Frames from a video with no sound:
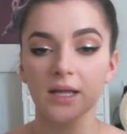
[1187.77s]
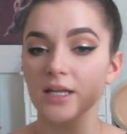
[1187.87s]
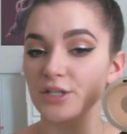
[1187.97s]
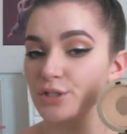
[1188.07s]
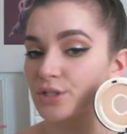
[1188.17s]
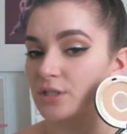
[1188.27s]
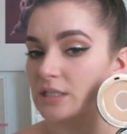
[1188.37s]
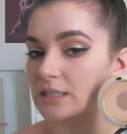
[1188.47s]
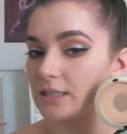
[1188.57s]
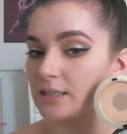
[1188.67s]
It's just because
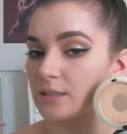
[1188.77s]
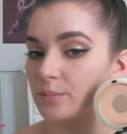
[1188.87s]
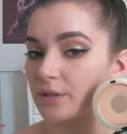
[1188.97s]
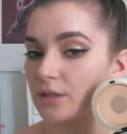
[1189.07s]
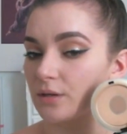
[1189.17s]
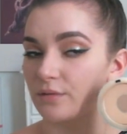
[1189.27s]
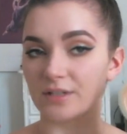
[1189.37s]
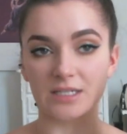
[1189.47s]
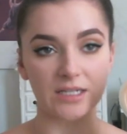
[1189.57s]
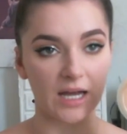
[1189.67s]
it's a little bit of a
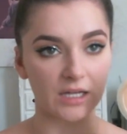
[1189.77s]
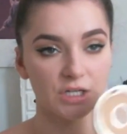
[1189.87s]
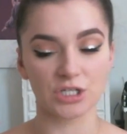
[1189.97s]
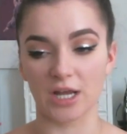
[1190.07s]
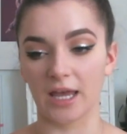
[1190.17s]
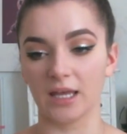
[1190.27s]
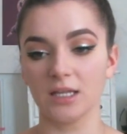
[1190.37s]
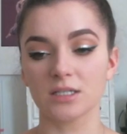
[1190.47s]
darker shade,